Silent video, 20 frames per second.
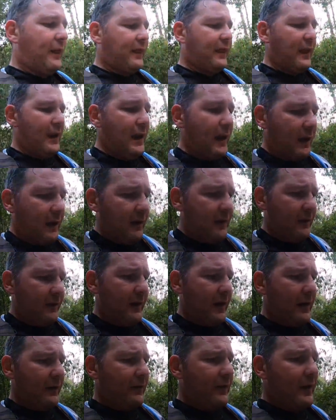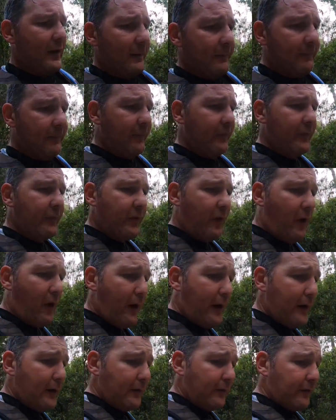think that is it.
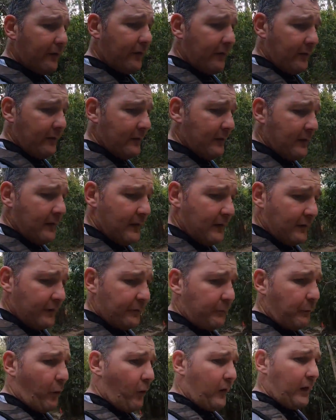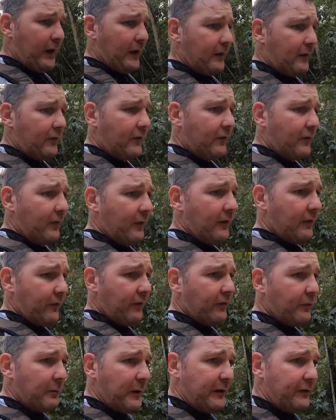Tyres, sprockets,
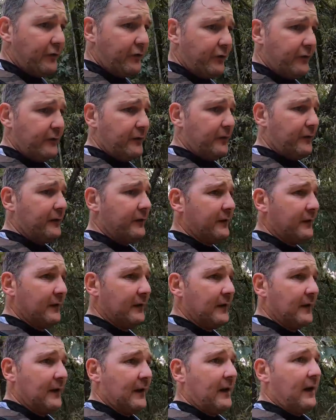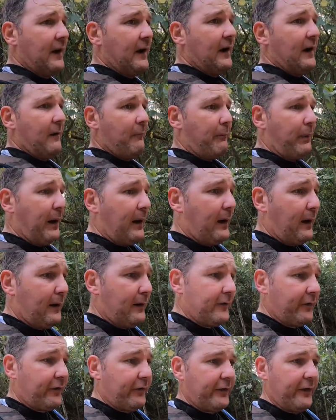suspension,
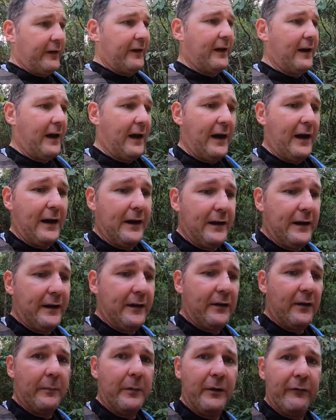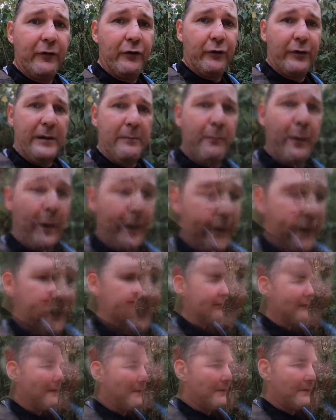bars, and it's a bit of a dream bike.
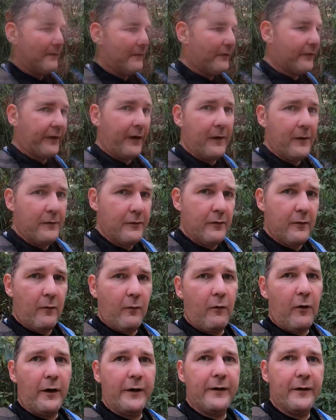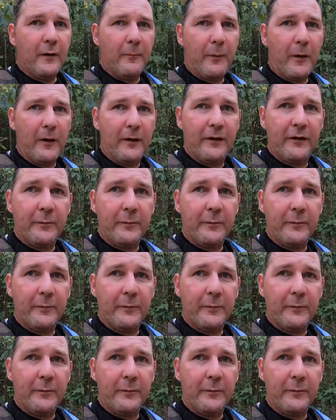So why did I buy